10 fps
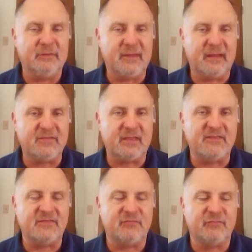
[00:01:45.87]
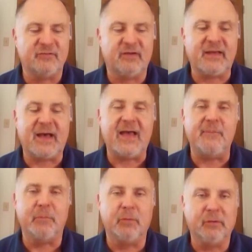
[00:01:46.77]
text. As a result, I
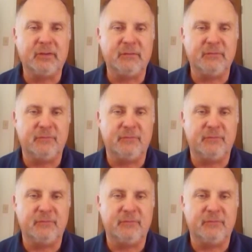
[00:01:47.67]
am looking